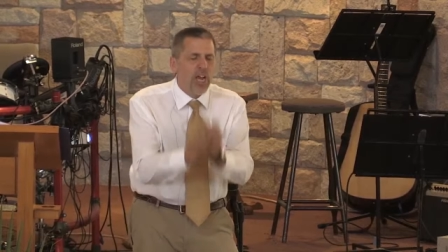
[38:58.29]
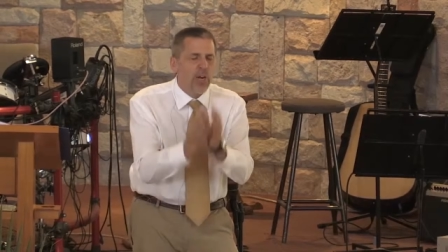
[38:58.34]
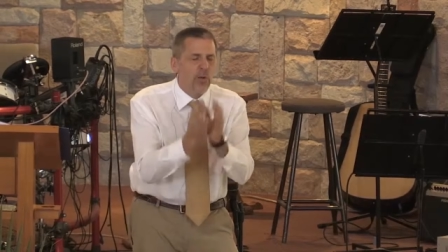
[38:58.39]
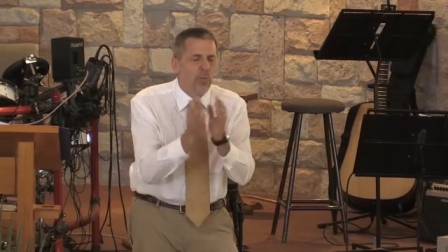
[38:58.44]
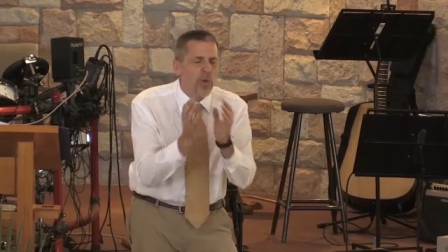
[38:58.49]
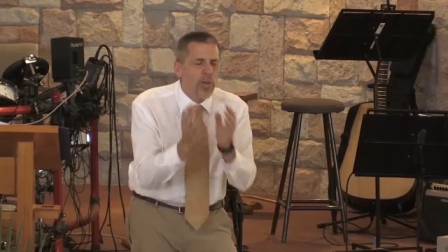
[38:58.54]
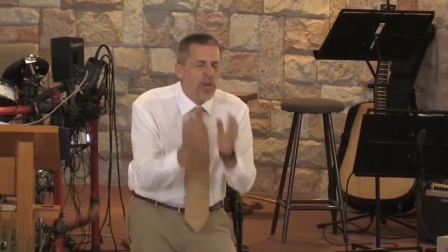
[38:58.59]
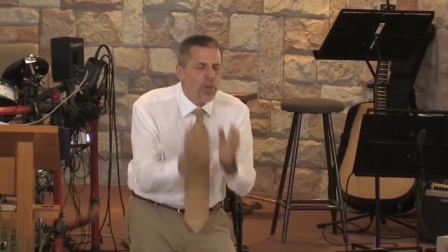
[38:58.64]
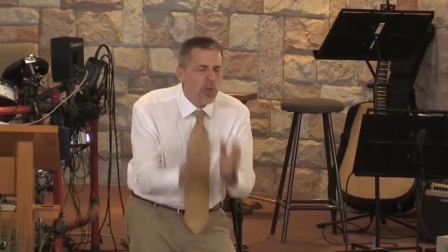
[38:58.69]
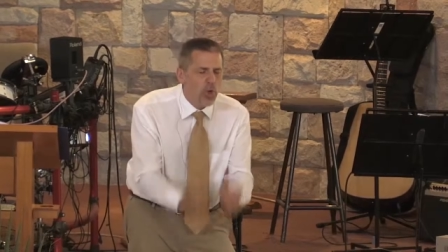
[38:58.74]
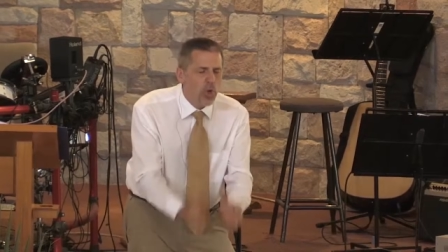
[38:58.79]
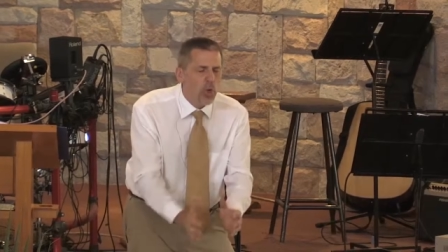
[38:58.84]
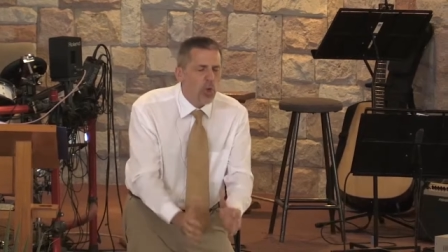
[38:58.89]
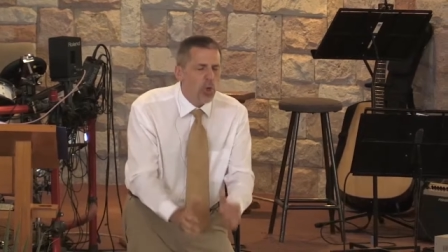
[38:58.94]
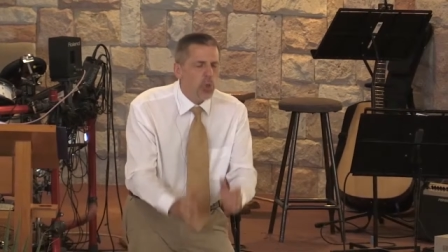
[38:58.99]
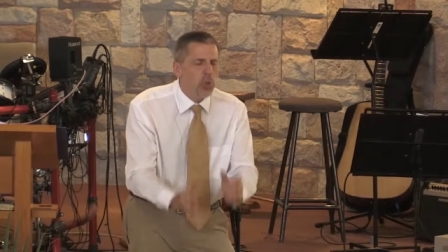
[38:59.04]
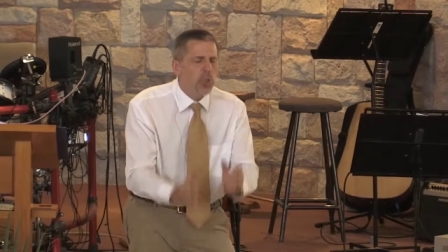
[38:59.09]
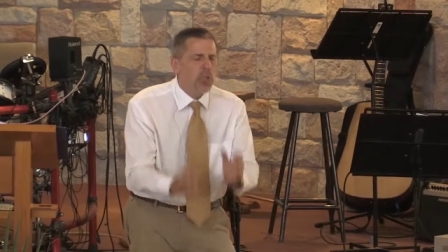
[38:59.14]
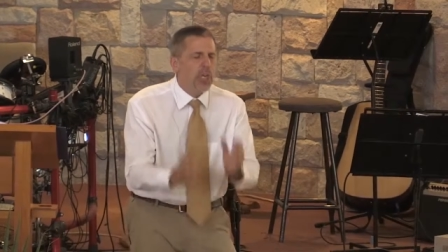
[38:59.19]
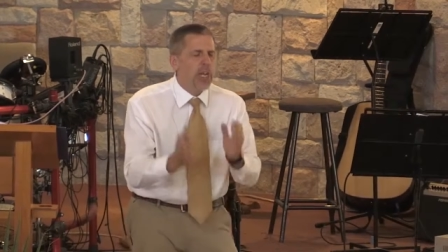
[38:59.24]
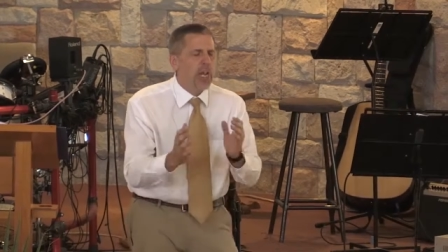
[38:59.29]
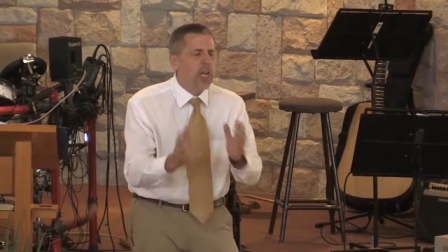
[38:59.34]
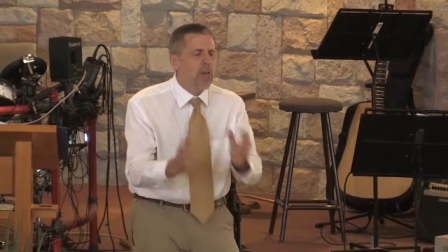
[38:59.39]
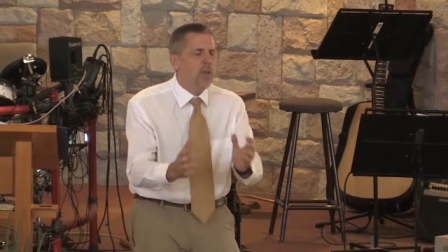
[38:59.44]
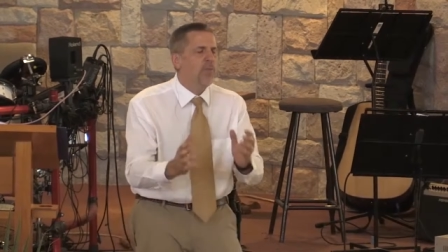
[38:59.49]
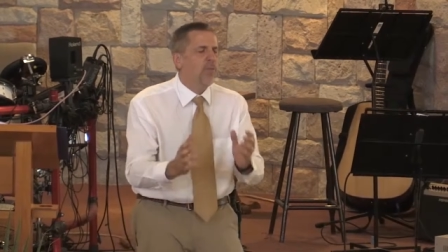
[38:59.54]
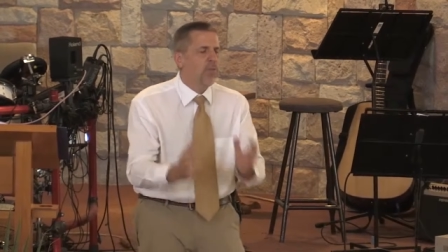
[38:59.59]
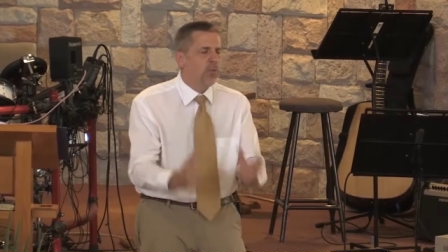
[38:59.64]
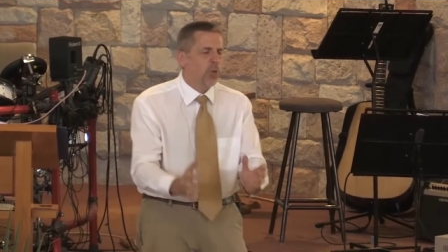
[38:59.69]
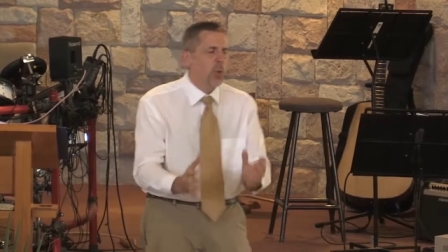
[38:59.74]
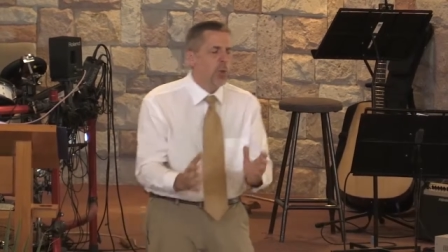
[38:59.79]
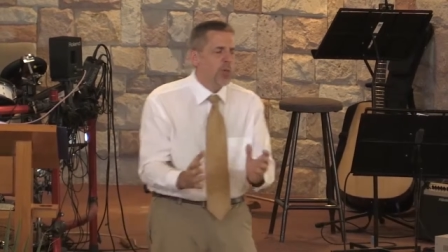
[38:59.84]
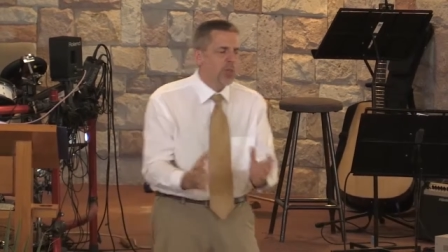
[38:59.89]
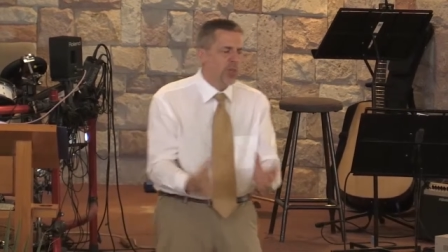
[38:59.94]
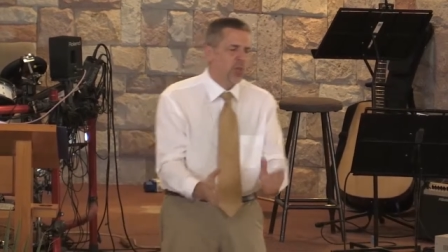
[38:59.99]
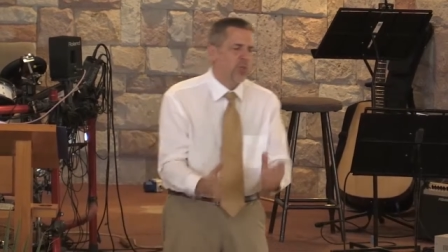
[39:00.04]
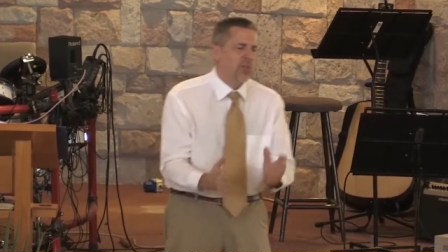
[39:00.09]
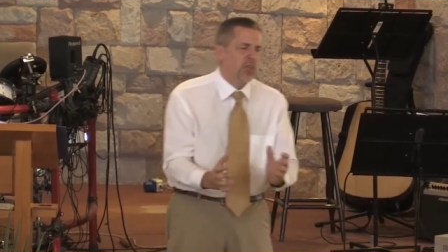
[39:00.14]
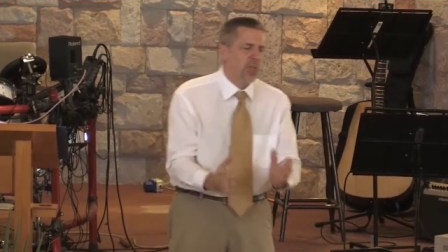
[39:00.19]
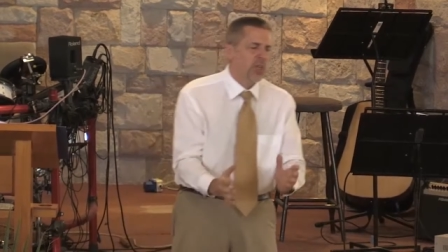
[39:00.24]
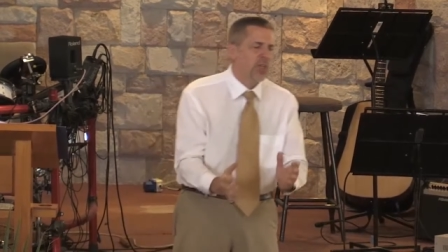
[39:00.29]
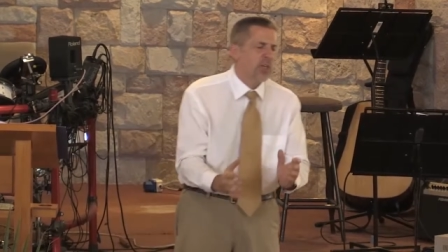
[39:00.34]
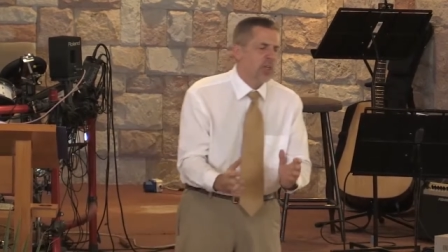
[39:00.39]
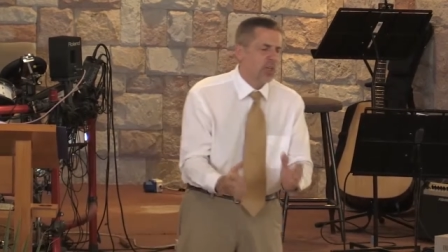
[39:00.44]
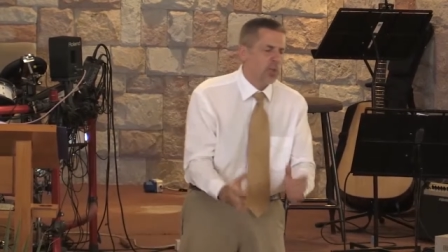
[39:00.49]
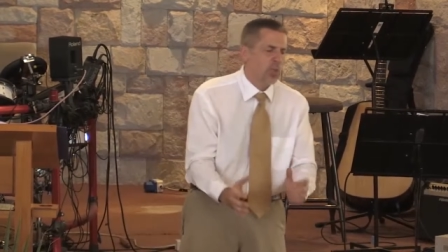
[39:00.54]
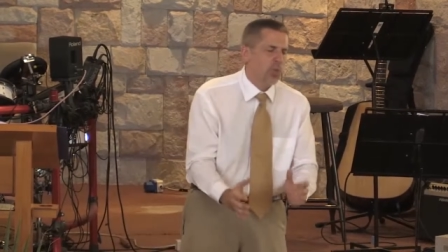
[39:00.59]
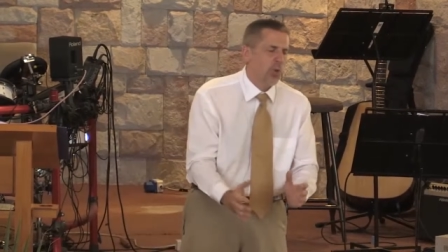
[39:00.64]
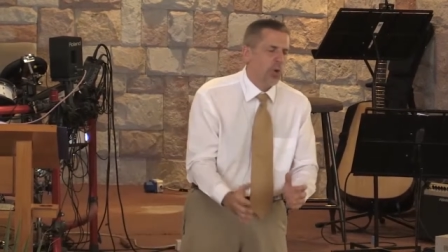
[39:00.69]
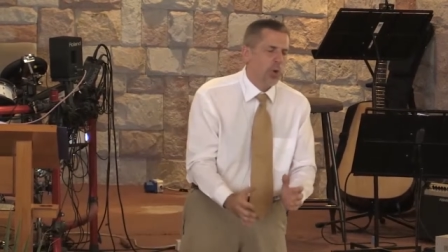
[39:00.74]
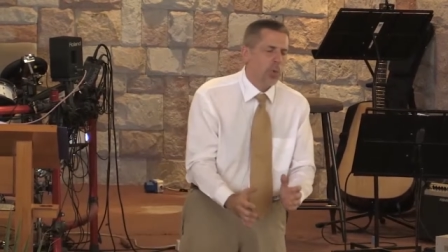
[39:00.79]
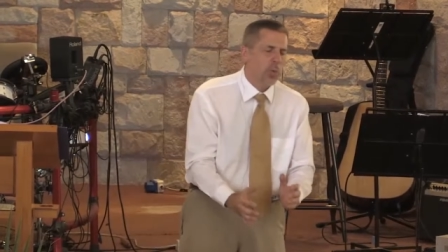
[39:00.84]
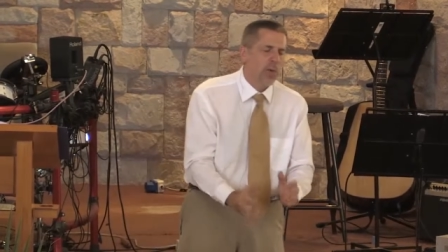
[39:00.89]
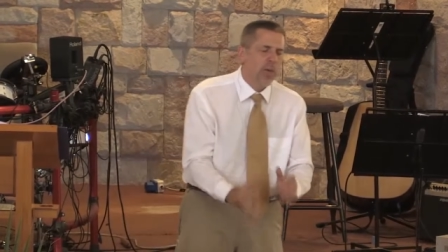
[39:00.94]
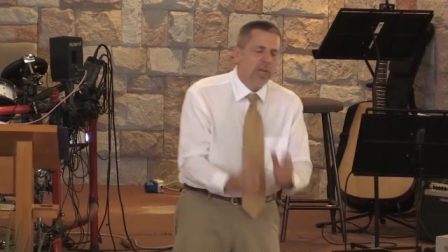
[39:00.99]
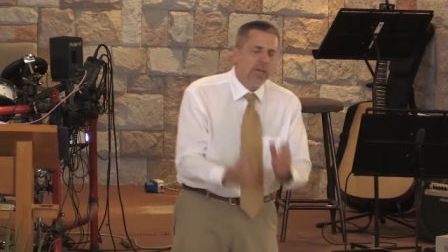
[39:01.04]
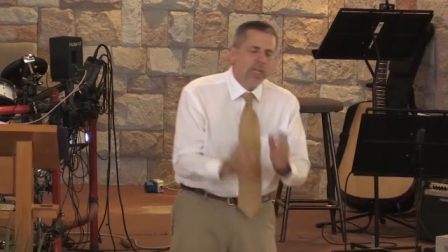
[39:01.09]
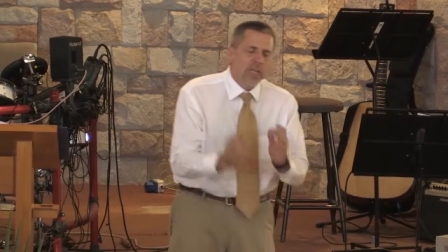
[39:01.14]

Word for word: and renew the influencers in this room.